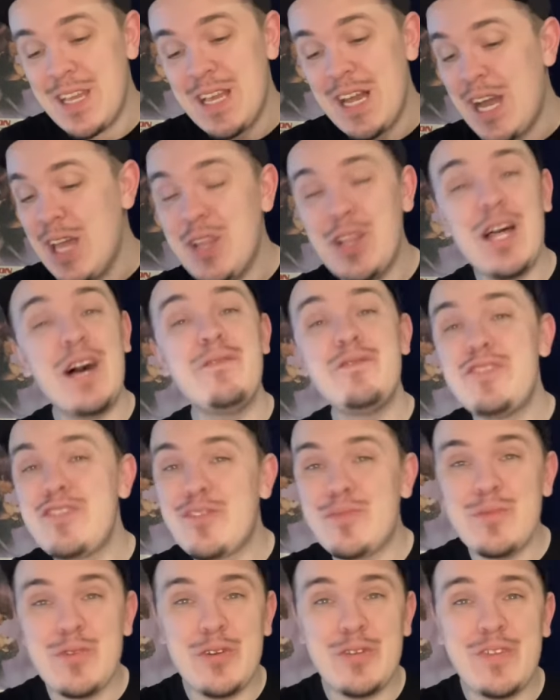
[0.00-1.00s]
I love this
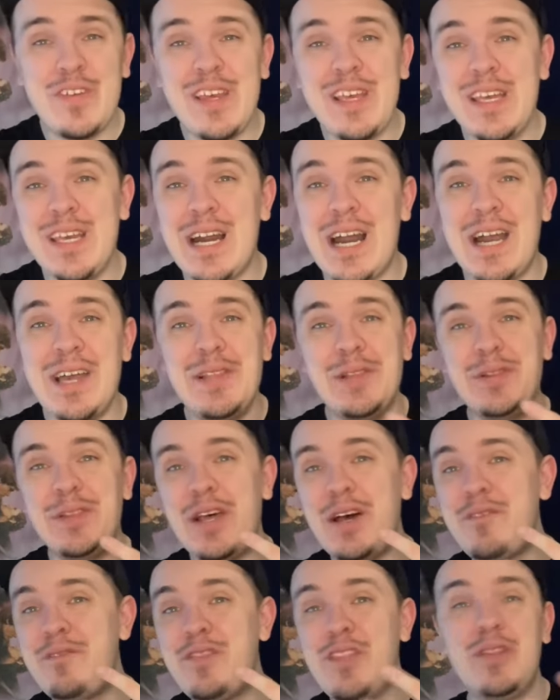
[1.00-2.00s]
movie. I
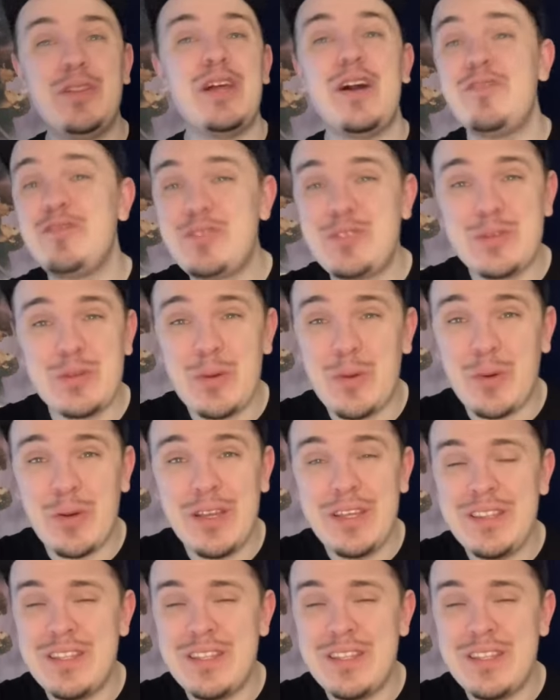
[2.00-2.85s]
love the love story,